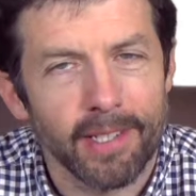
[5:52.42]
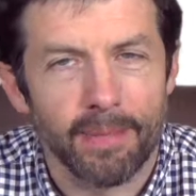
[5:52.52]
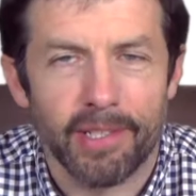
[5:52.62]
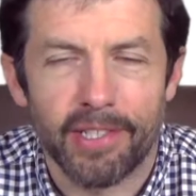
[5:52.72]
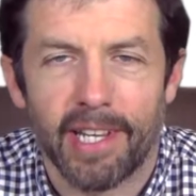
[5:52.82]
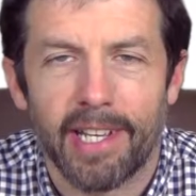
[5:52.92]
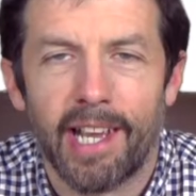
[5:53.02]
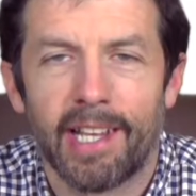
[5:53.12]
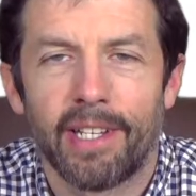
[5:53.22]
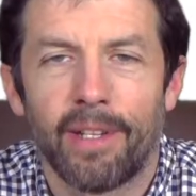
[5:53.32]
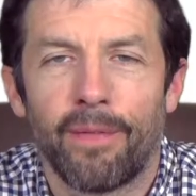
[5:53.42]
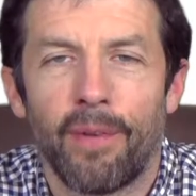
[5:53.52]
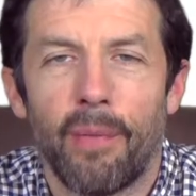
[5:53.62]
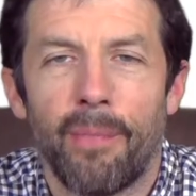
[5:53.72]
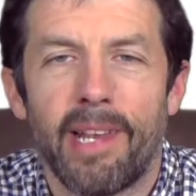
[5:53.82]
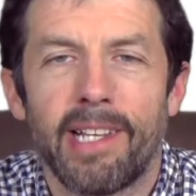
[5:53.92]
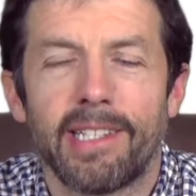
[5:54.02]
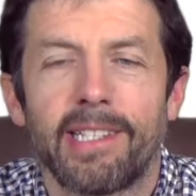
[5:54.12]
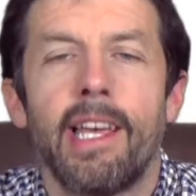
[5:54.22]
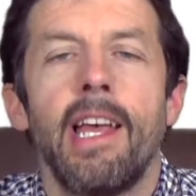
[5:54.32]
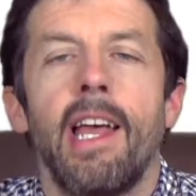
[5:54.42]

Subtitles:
as much as I can in a few minutes.